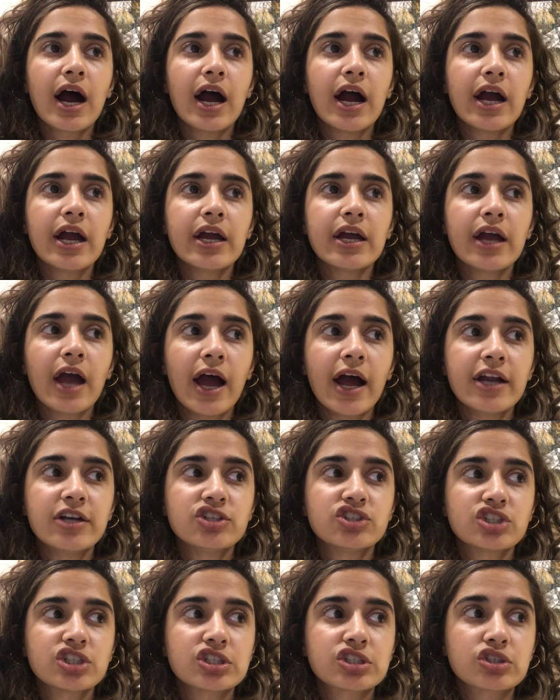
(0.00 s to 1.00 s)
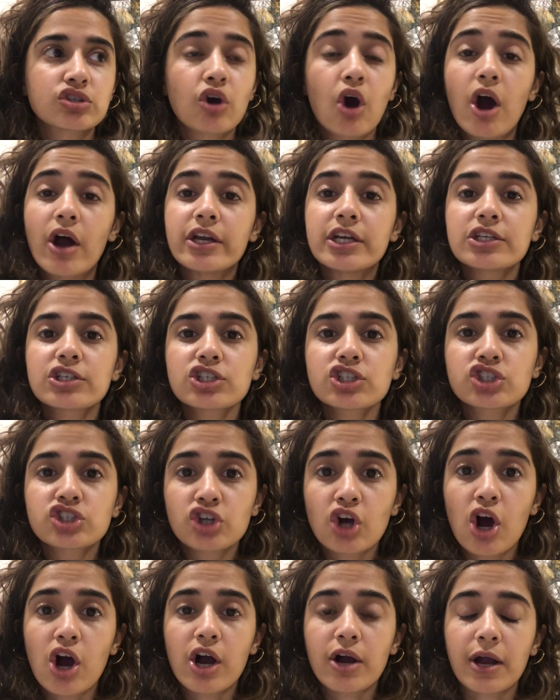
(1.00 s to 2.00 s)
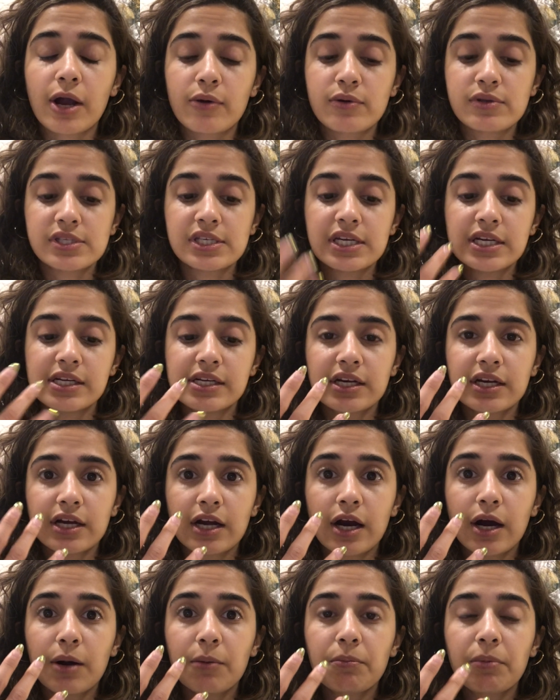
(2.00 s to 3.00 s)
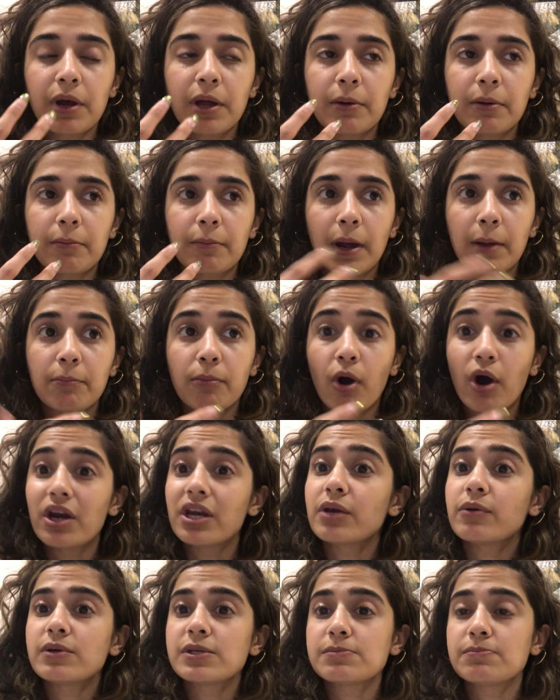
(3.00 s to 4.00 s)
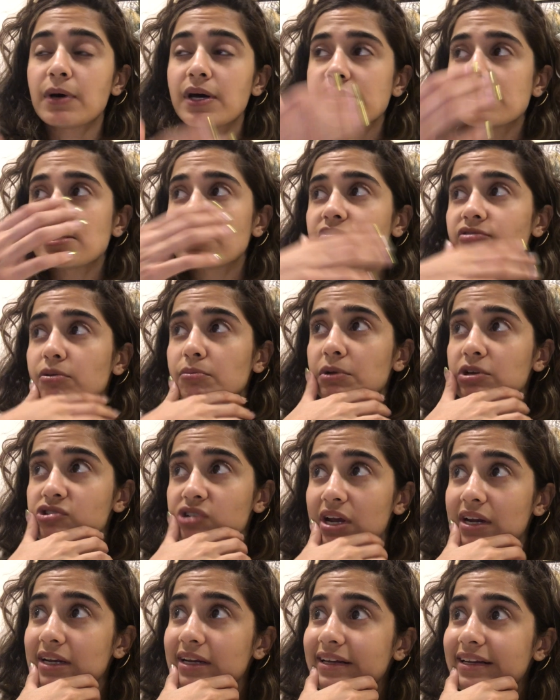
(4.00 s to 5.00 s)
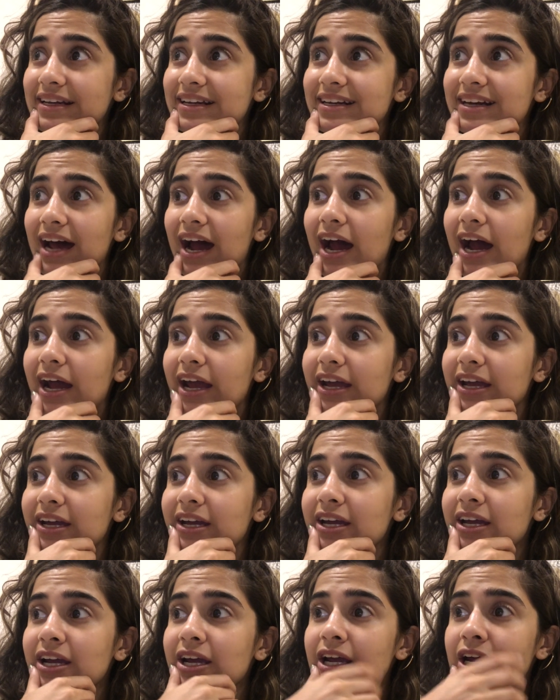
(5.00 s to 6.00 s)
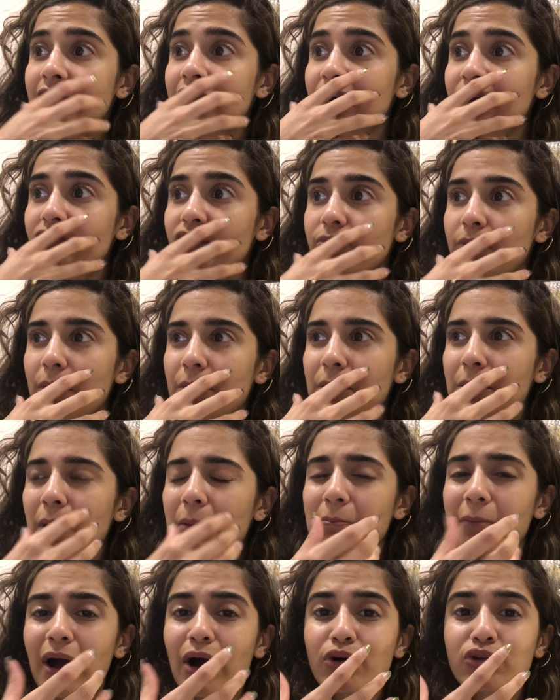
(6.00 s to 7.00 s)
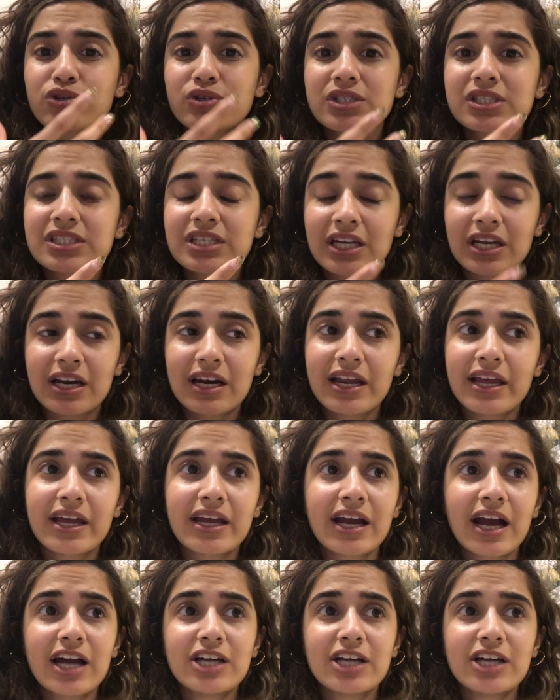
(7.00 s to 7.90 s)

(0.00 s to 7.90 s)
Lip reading: I had just gone into shock. I was heating up and my body was buzzing from adrenaline. I remember my mouth was tingling.